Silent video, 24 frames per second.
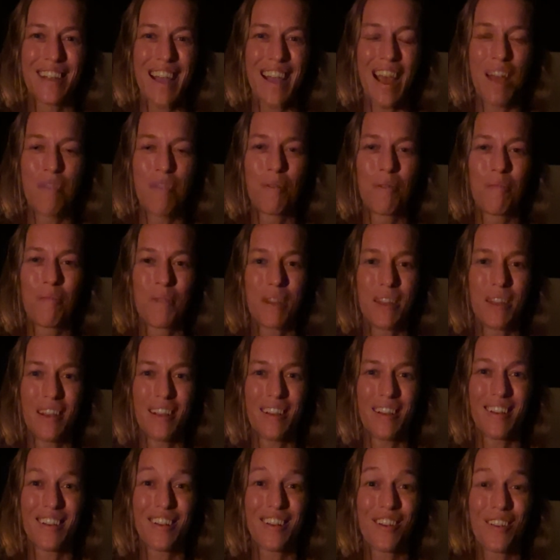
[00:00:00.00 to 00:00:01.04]
And when
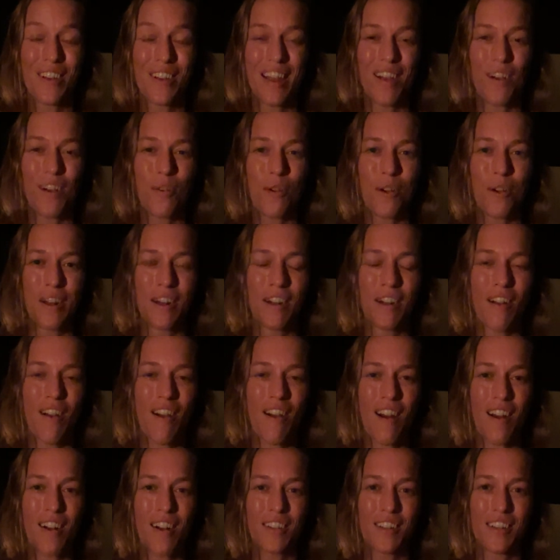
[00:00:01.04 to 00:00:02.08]
we create according to our
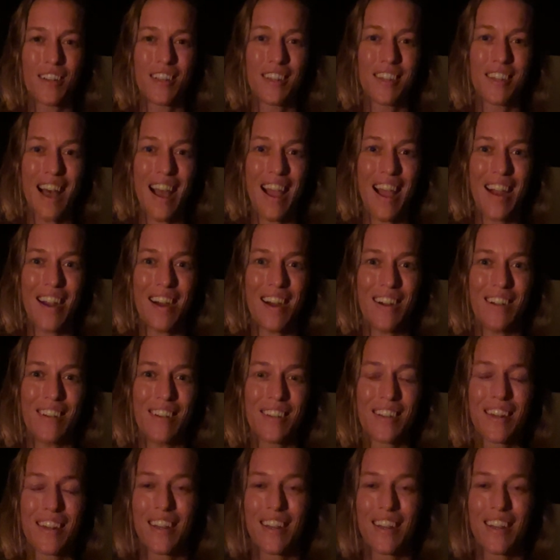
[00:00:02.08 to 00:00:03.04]
heart's desires,